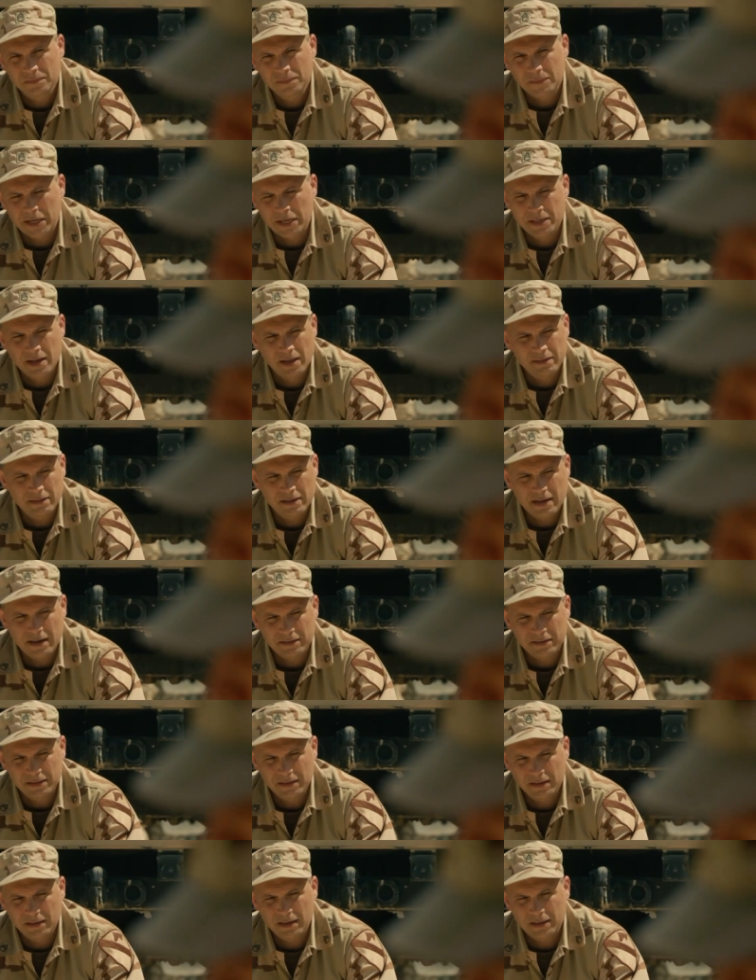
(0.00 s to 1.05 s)
Ain't nothing
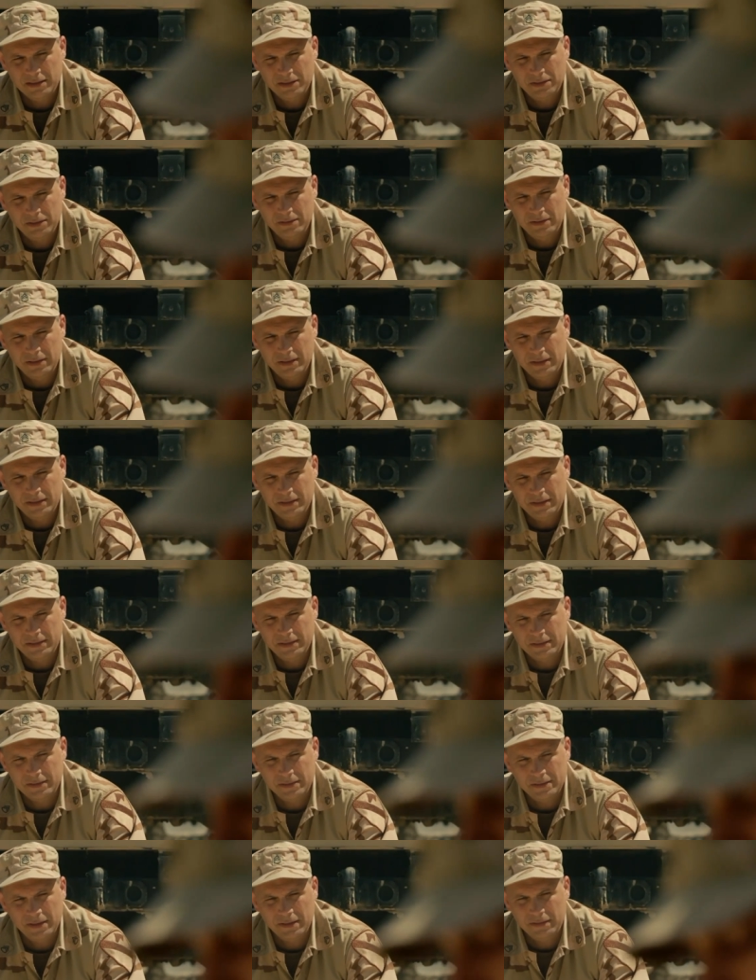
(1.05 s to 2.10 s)
out there like you think it
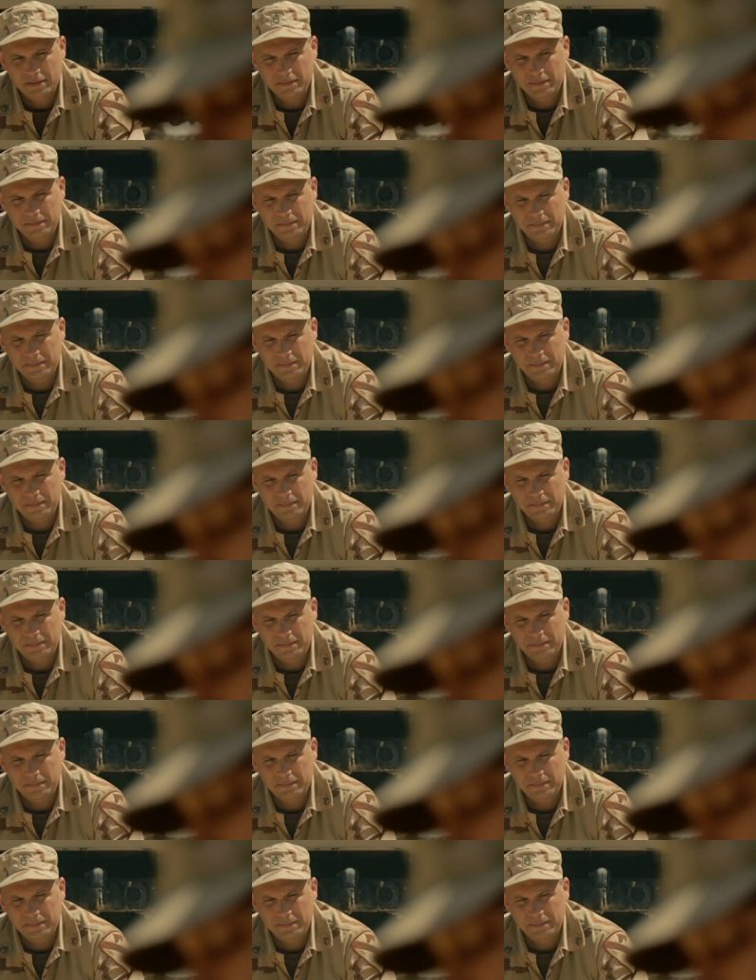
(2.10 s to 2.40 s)
is. Nothing.